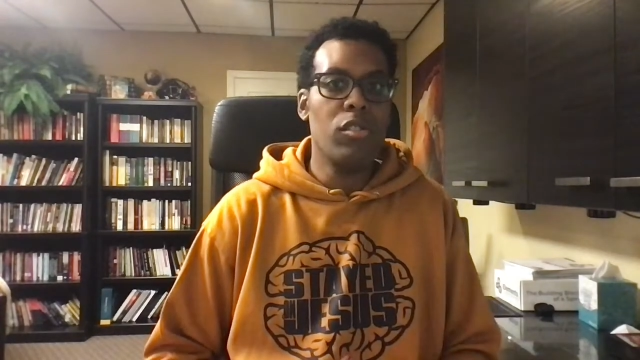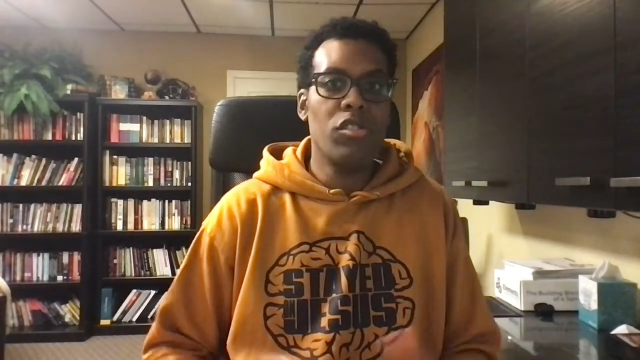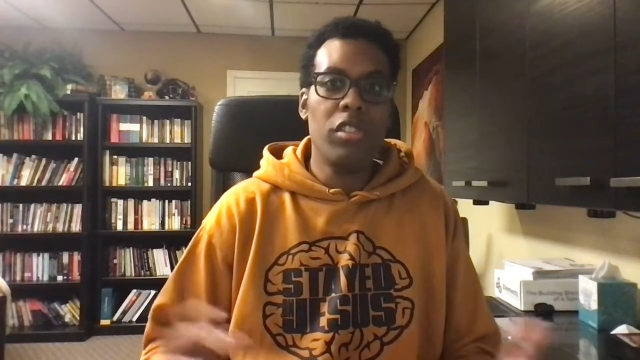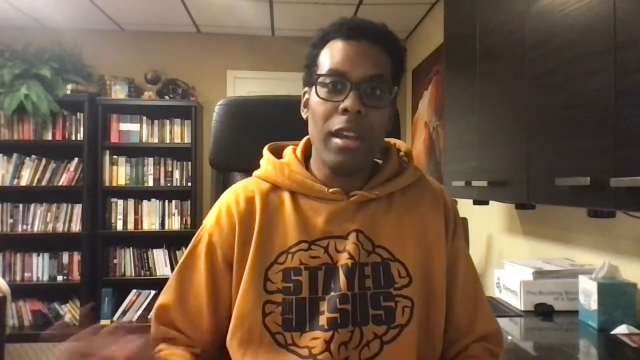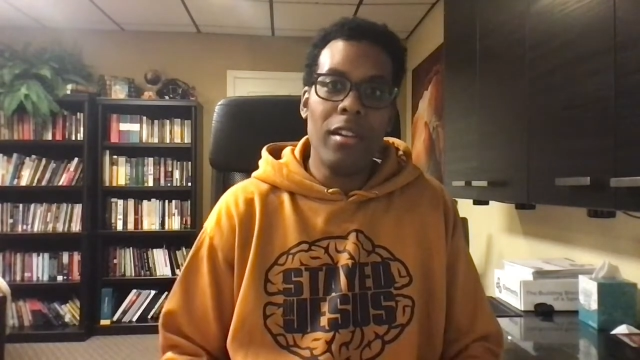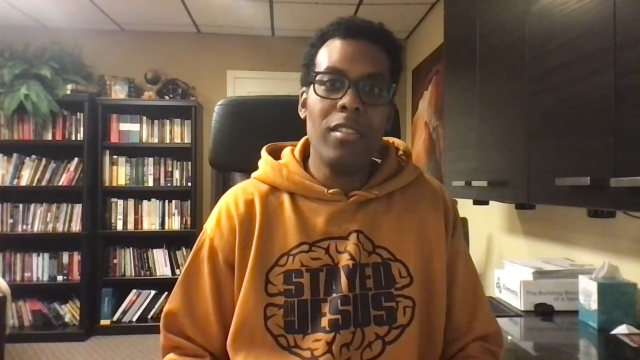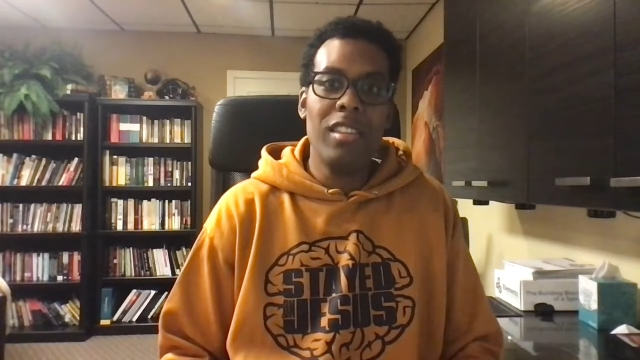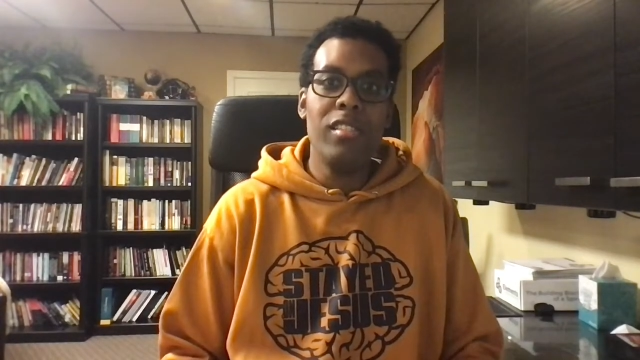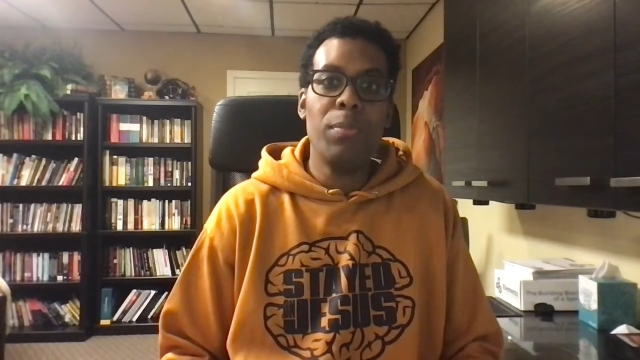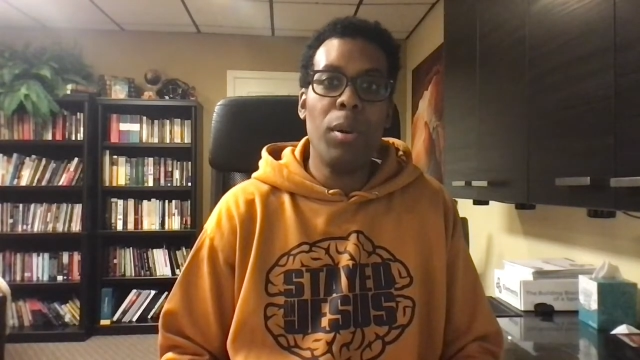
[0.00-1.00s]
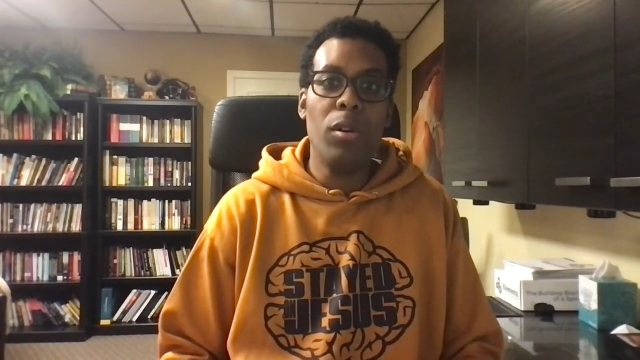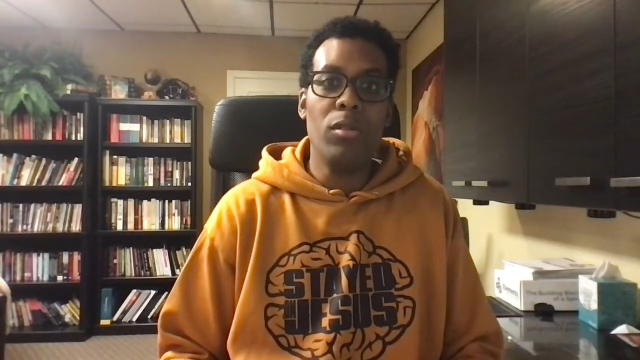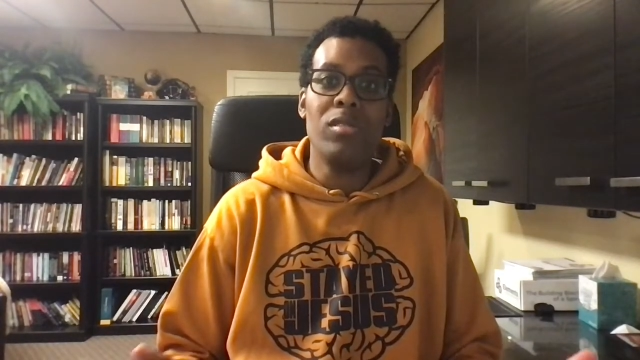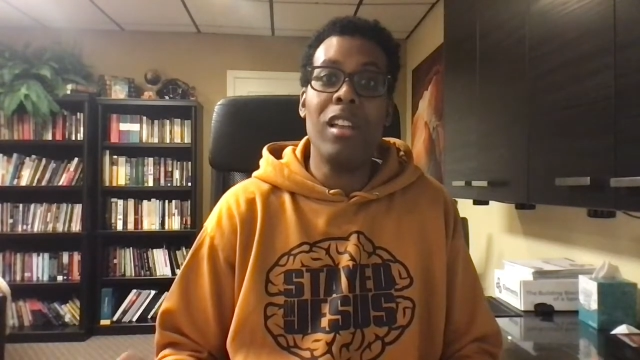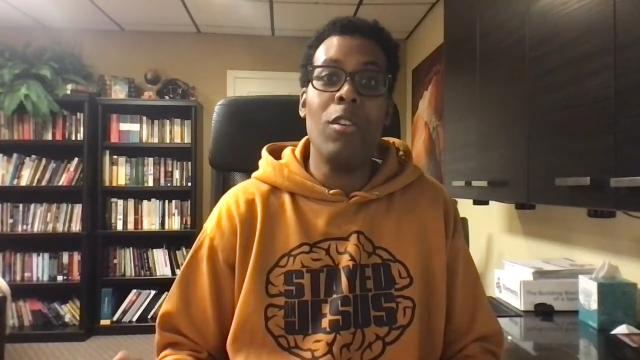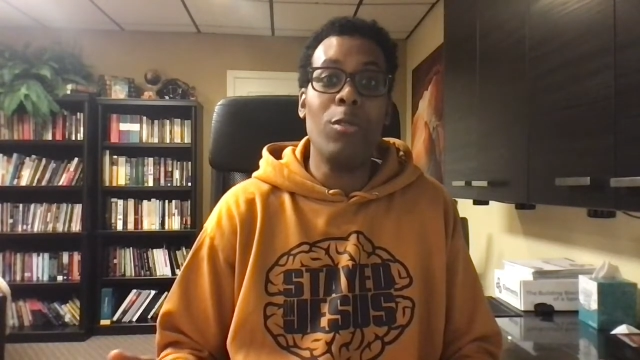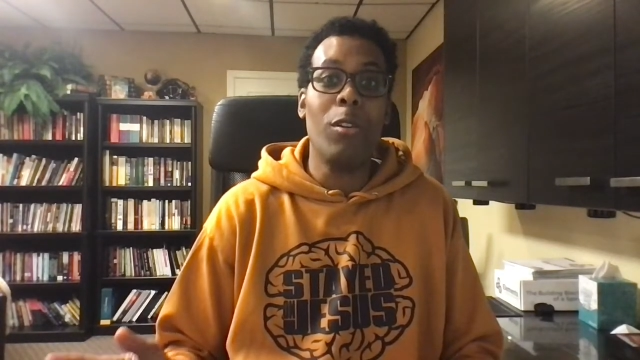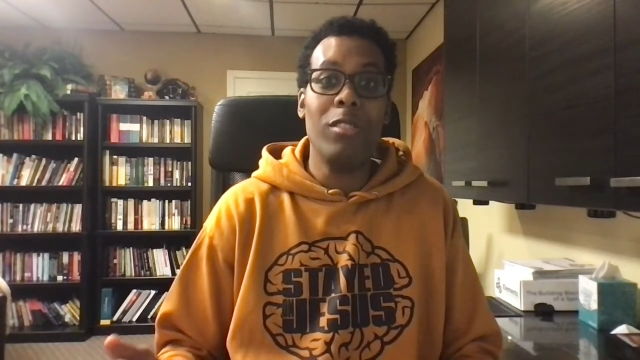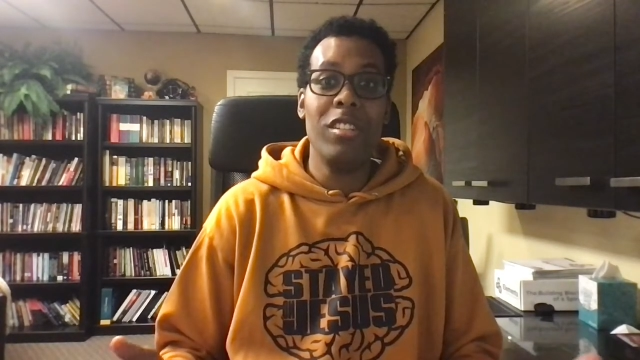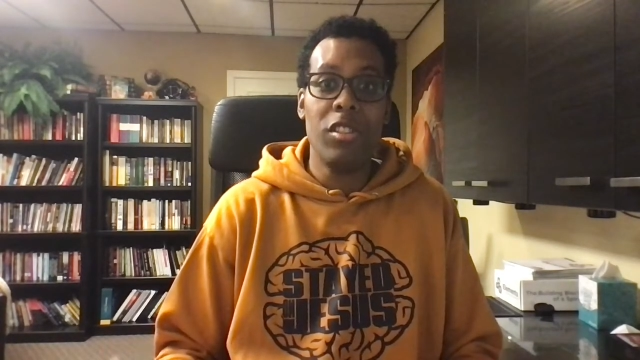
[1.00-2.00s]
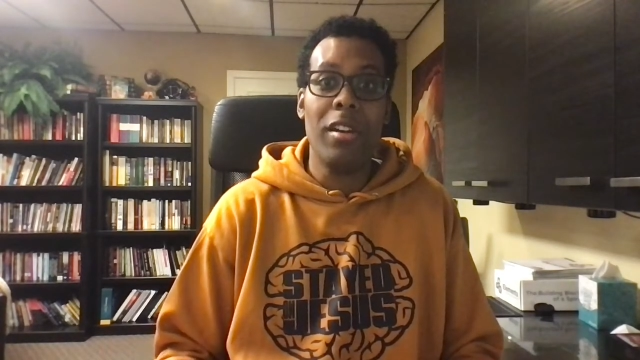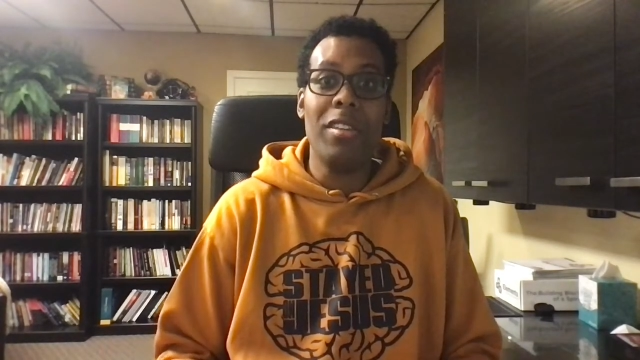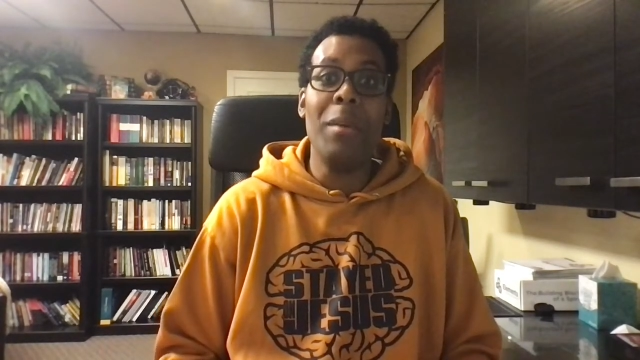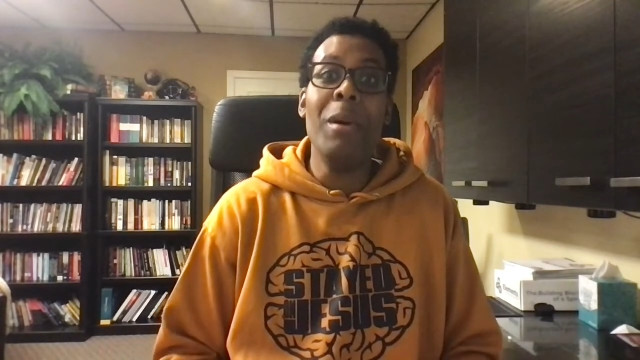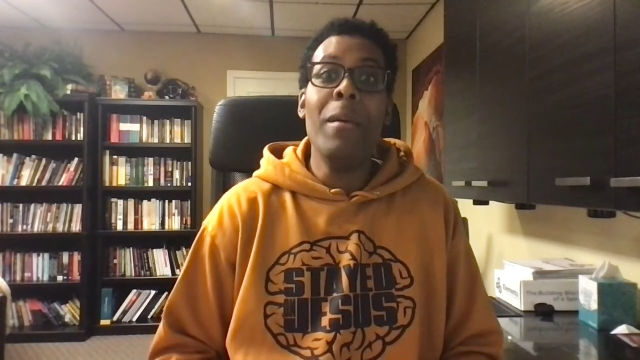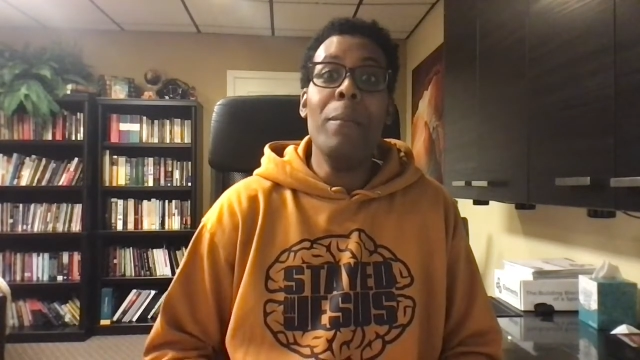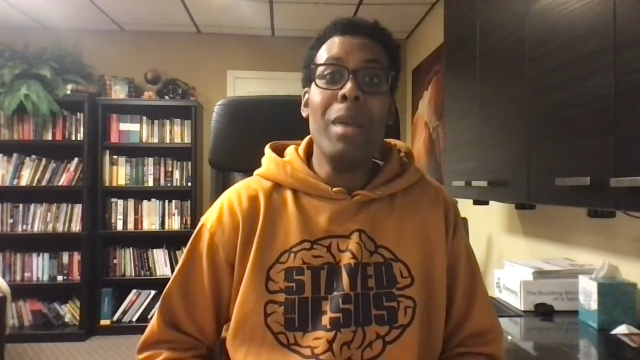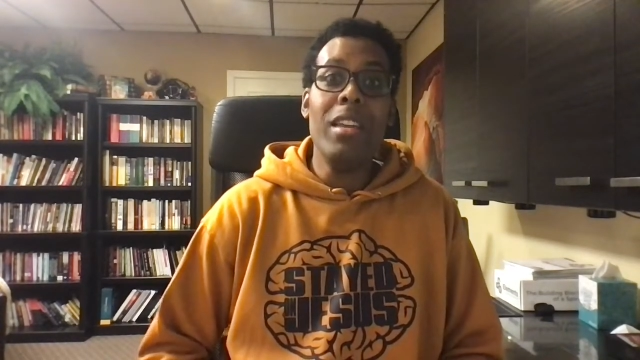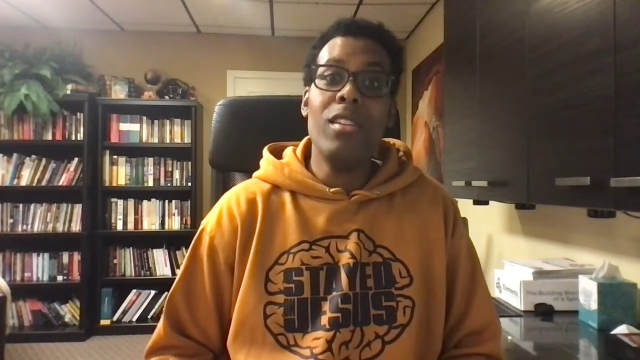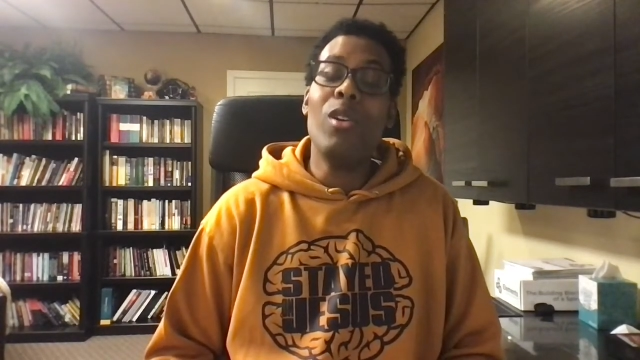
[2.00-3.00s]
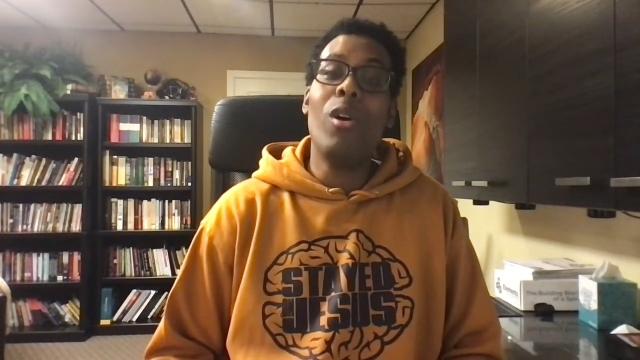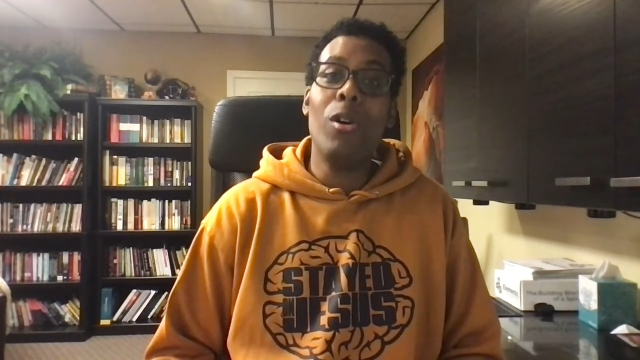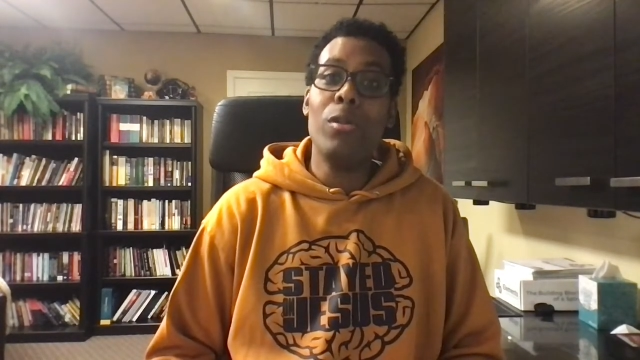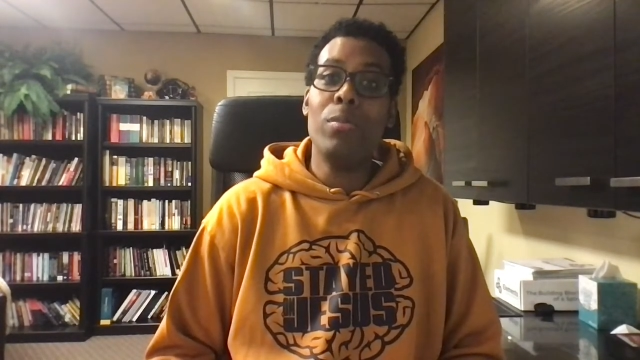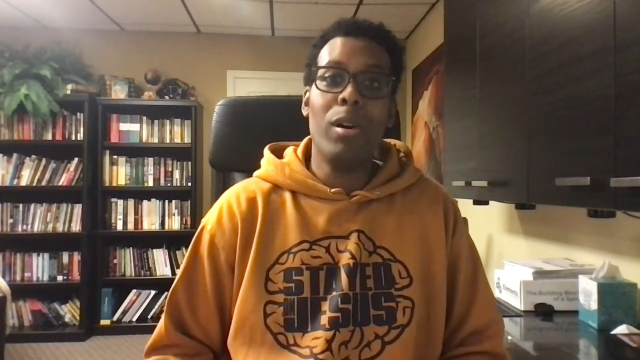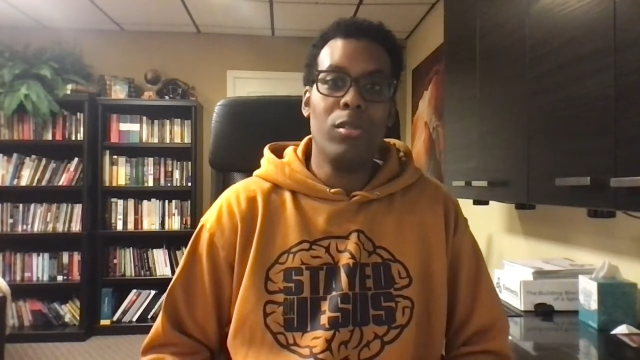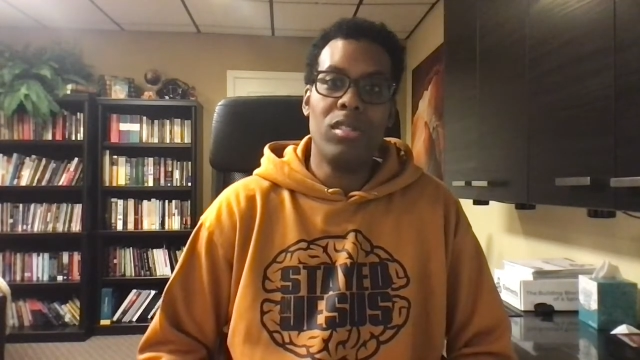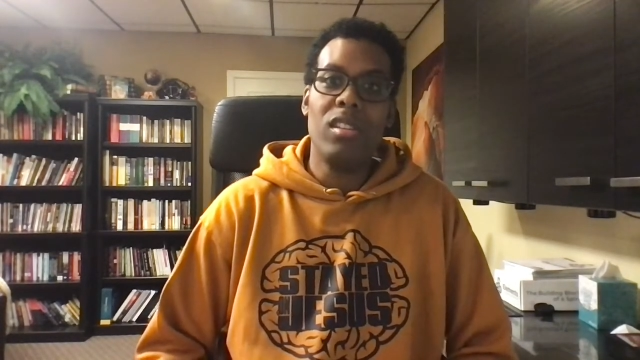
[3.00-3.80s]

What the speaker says: Share these posts. Don't only share them, make your own posts.